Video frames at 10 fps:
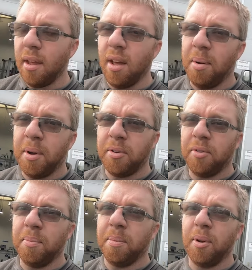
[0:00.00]
I might do
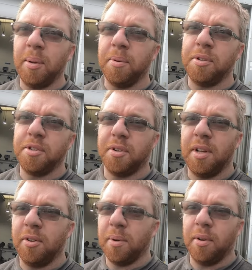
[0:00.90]
some poly bushes on
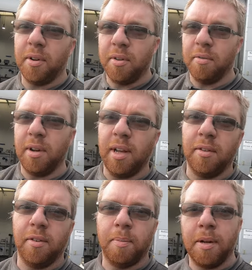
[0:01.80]
it as well. I know the rear
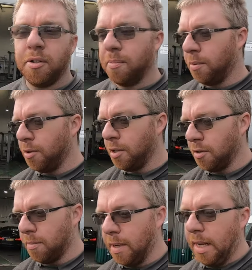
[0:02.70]
suspension bushes
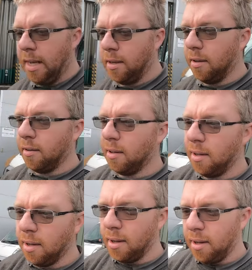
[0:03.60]
are a bit knackered,
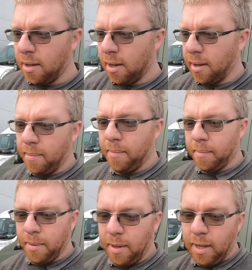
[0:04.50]

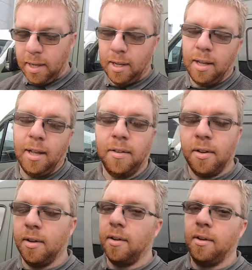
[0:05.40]
but then again, it is
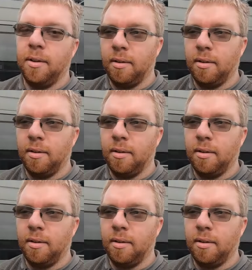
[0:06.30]
a